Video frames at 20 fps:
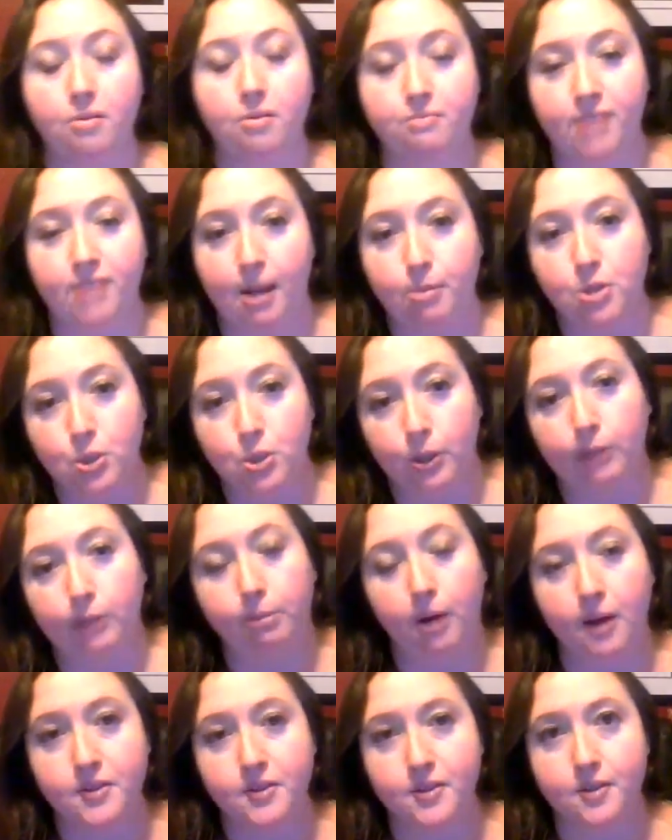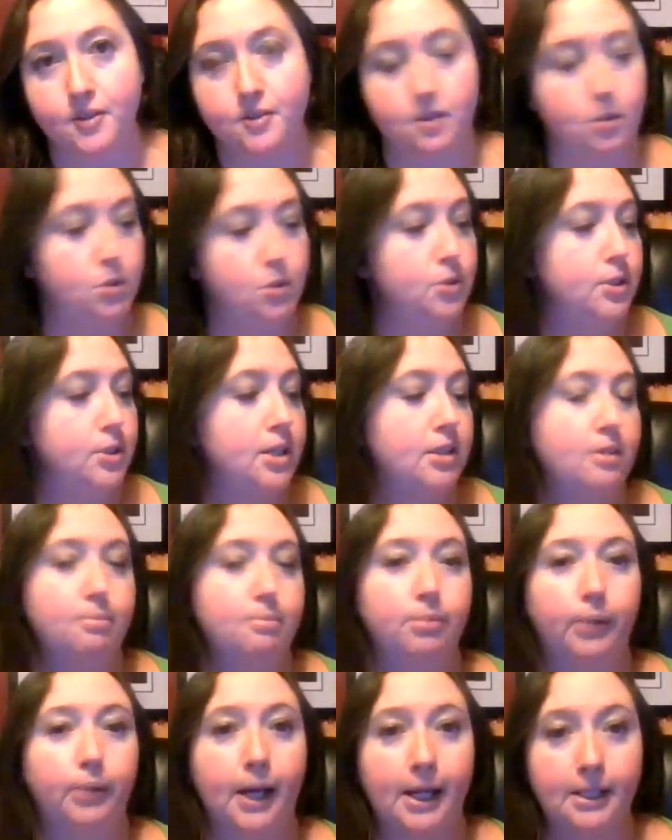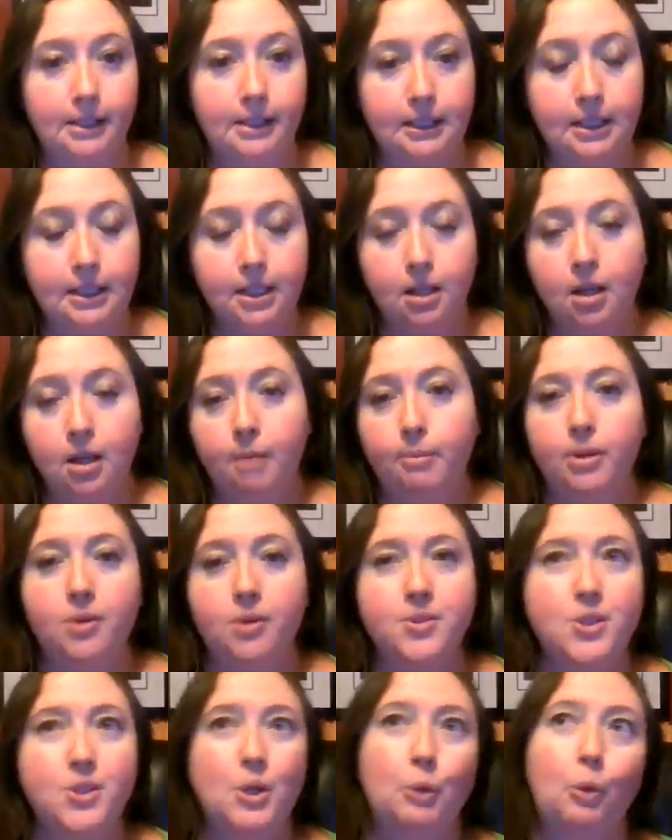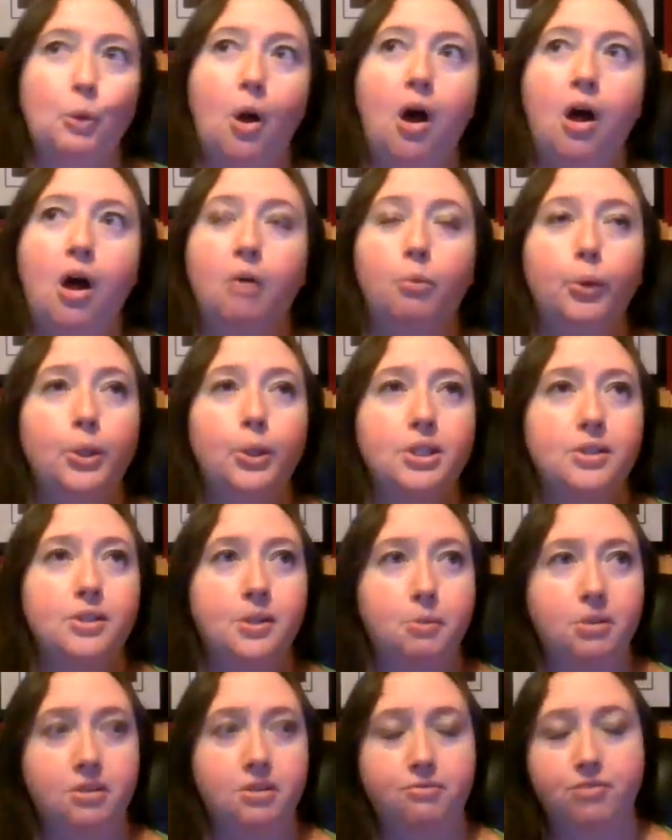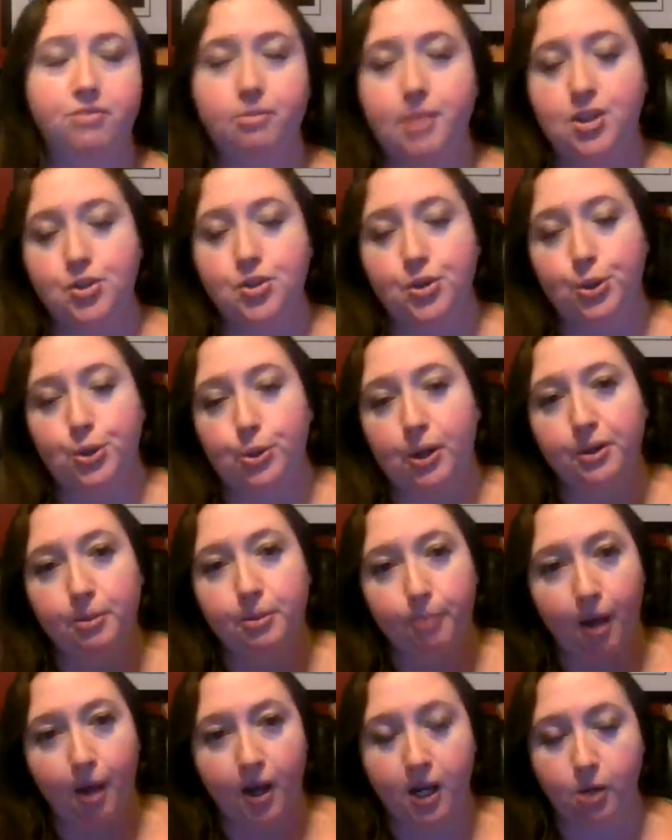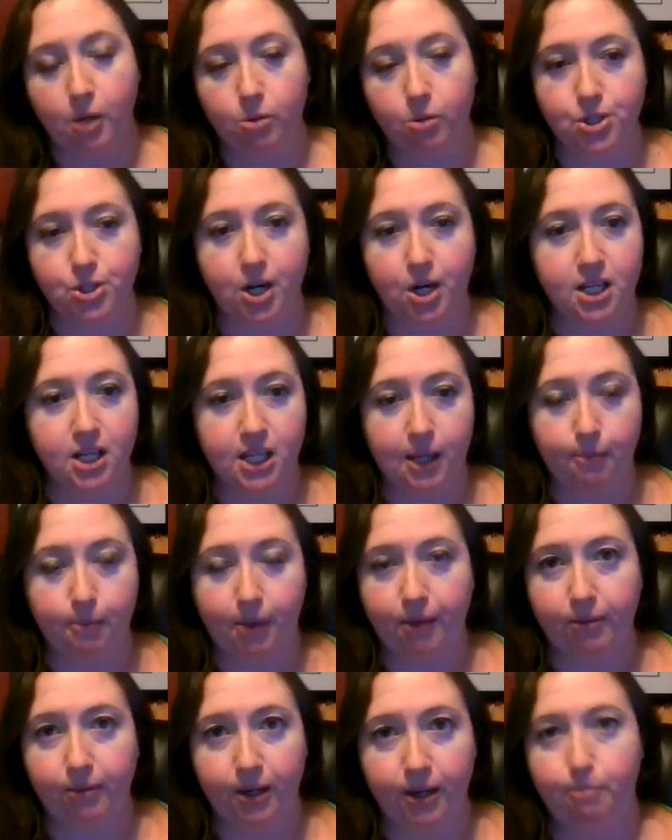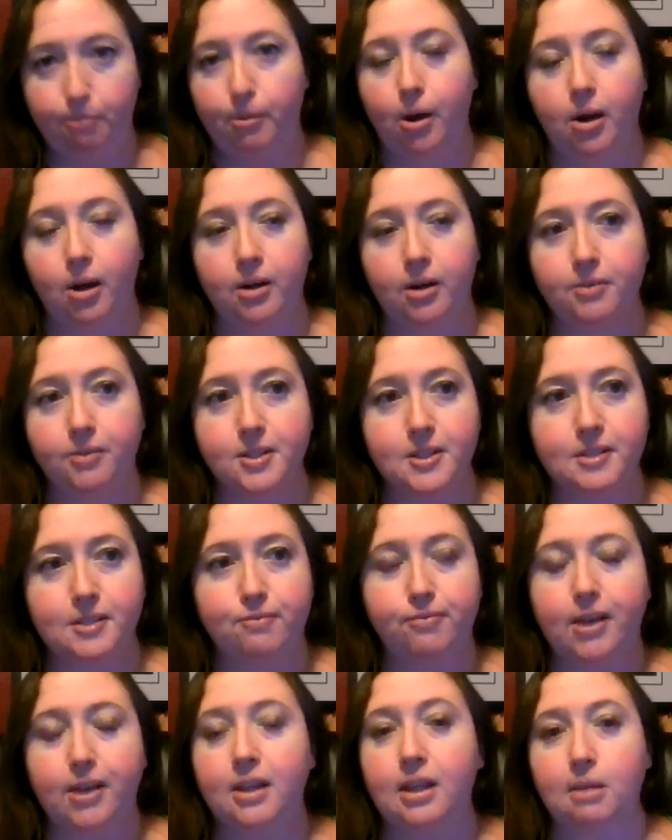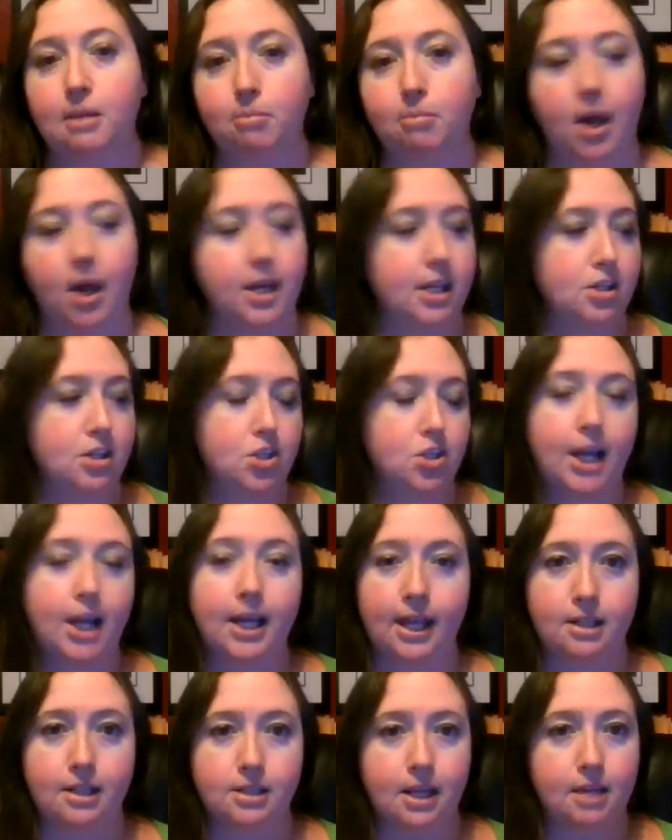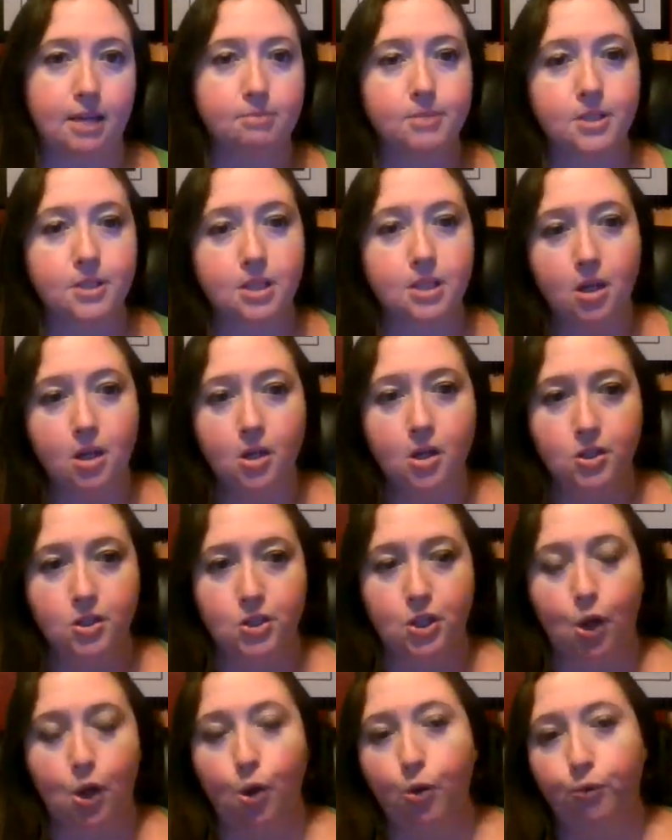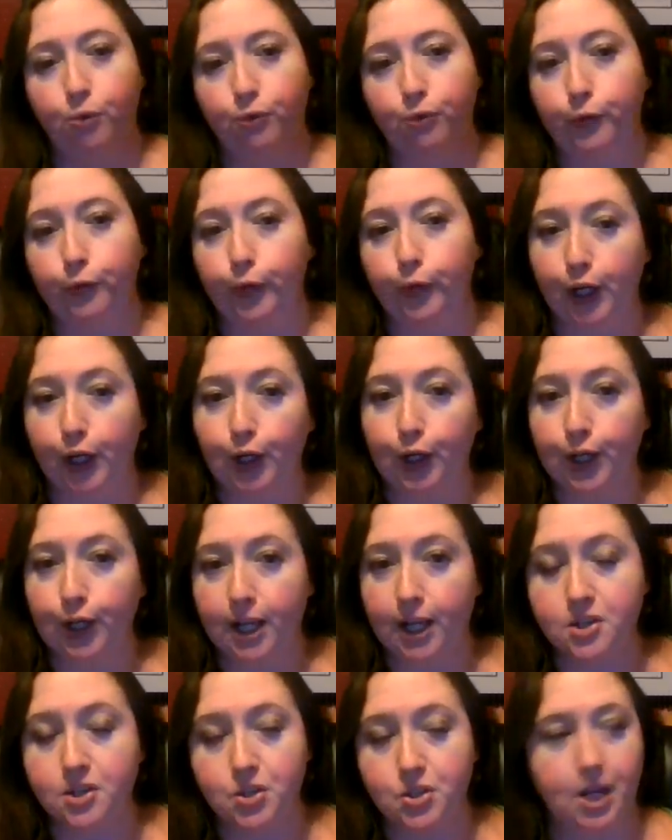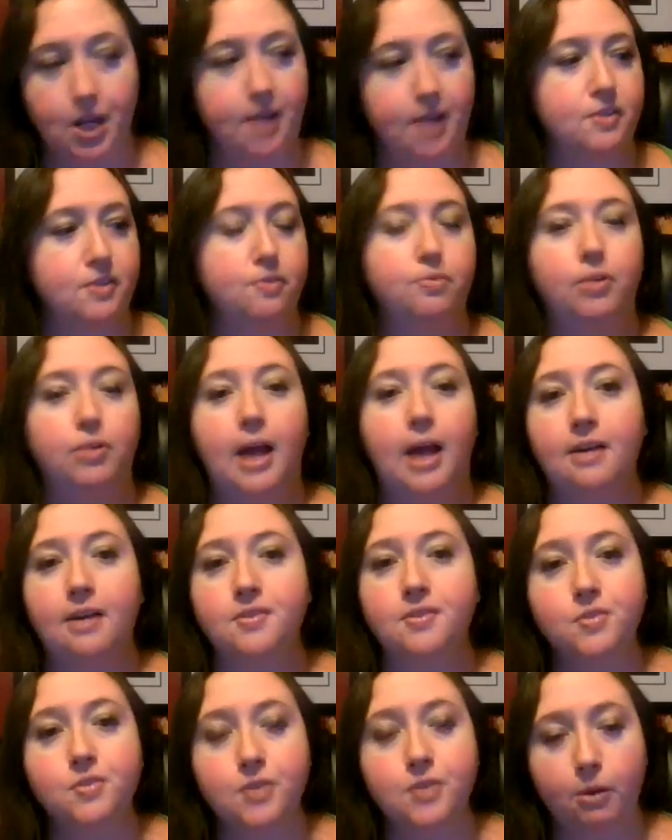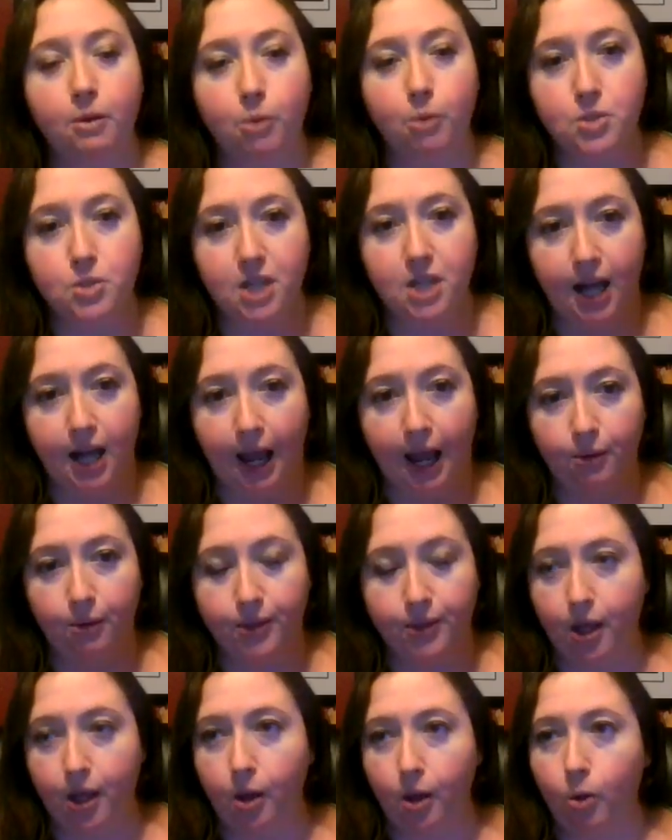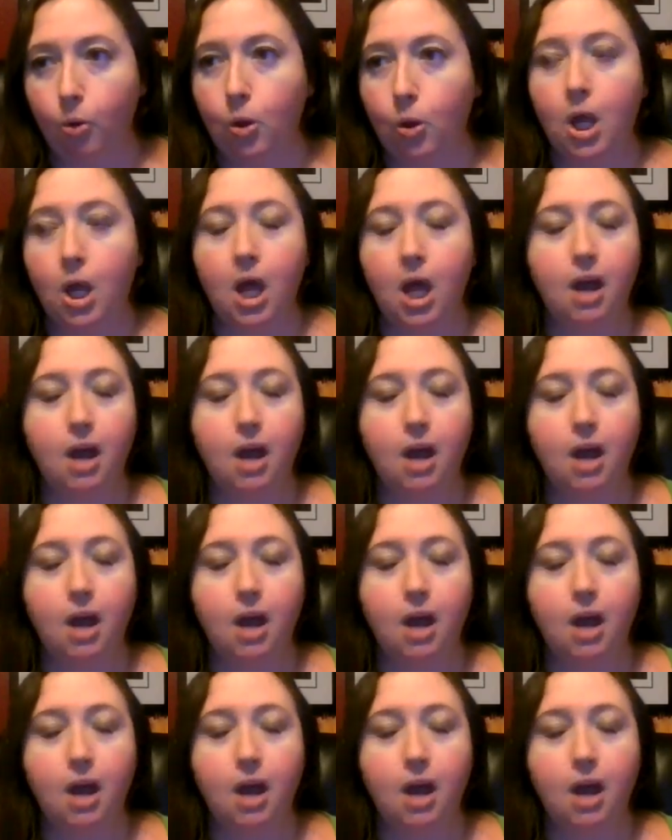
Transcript: whole inflammatory process, including the brain, but also we're dealing with inflammation throughout the body. We're trying to keep every part of this failing body in check at times. So for her case, she has a flax. I rotate out though.